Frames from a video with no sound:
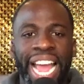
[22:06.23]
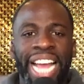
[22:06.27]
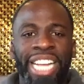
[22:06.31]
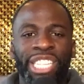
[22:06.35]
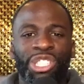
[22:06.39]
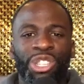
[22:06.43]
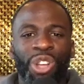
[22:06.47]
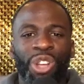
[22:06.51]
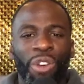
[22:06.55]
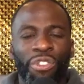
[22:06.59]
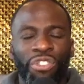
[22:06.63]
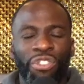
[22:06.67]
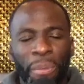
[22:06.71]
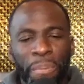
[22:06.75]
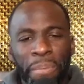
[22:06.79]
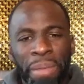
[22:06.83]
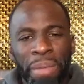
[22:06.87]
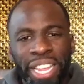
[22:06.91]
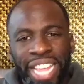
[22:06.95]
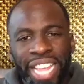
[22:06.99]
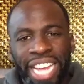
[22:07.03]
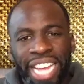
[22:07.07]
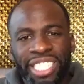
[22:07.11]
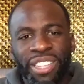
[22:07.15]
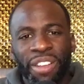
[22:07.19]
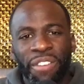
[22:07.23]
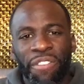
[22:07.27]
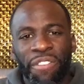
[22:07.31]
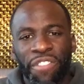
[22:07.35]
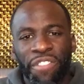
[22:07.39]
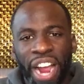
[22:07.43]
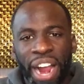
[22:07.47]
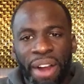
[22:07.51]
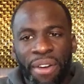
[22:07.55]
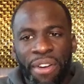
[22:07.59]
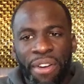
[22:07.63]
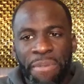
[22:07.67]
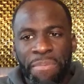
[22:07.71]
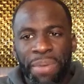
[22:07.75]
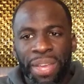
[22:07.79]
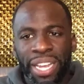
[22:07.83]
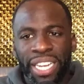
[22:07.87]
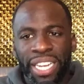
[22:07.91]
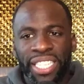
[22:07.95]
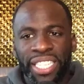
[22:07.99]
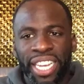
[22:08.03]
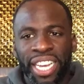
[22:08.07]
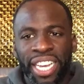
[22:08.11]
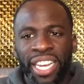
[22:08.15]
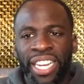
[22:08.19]
And so for me, that's a very
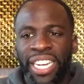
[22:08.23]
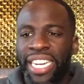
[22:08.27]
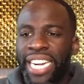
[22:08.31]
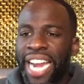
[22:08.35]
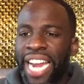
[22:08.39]
big deal,